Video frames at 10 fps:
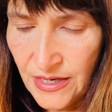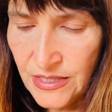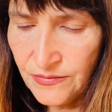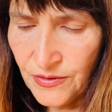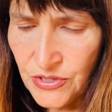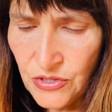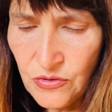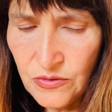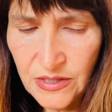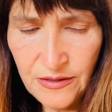It is for
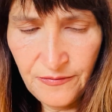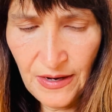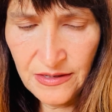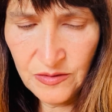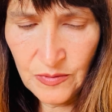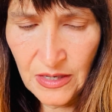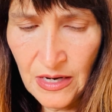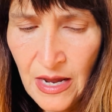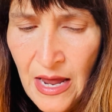you to defend me